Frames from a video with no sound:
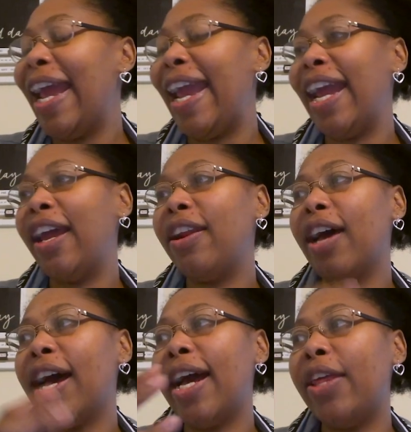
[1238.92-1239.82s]

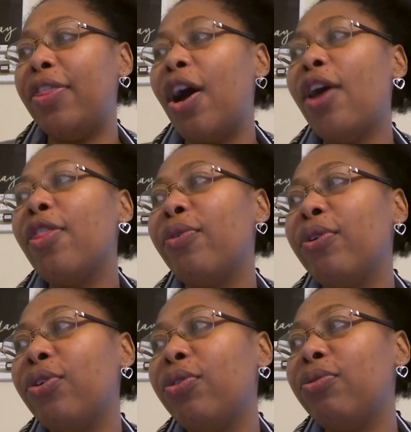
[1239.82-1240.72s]
And I thought
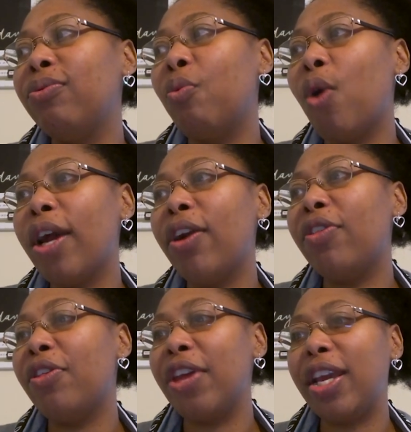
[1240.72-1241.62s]
through, what are
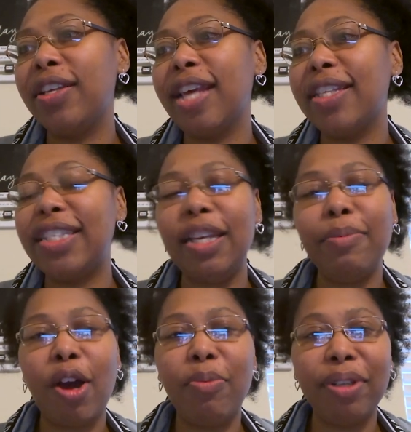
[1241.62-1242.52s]
the things that
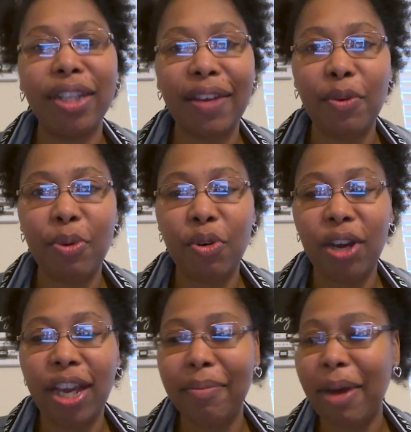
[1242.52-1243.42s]
seem
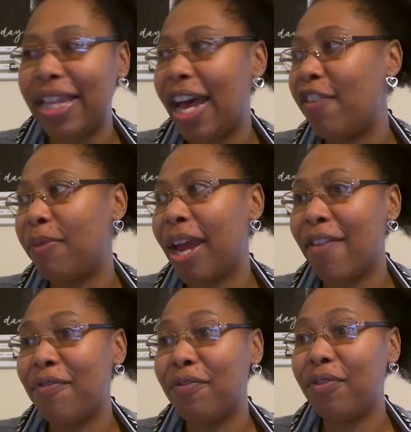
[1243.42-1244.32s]
unbelievable in my life, but
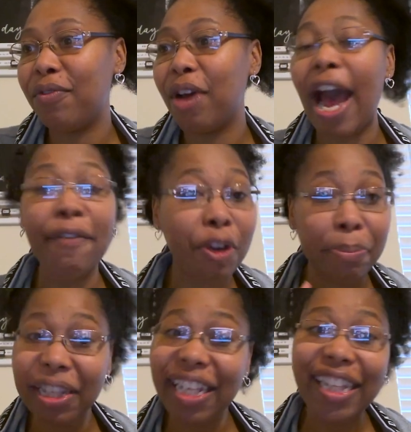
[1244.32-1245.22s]
I've
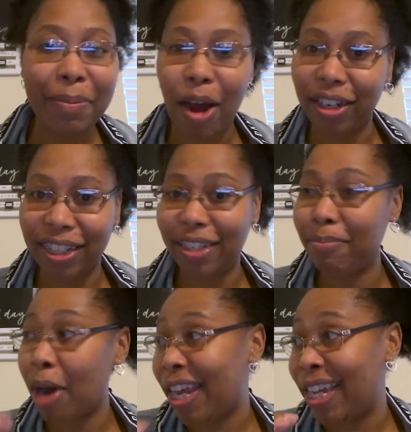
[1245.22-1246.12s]
completely
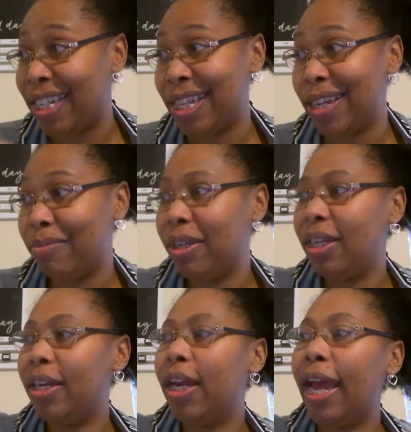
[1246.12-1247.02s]
bought into them.
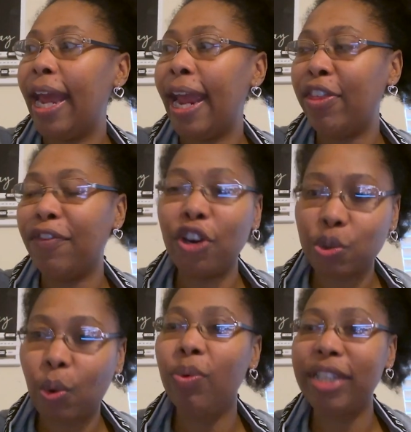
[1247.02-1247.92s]
And the
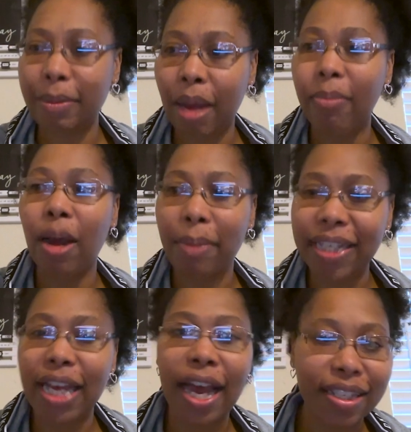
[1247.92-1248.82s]
first one was that my mom
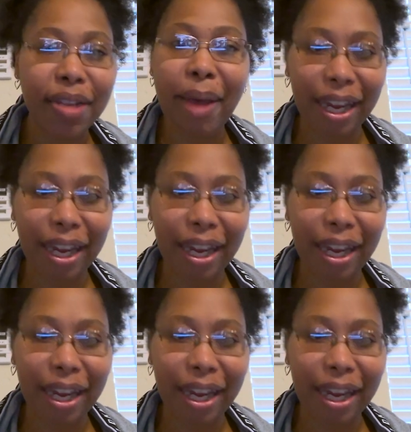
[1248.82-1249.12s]
has eyes in the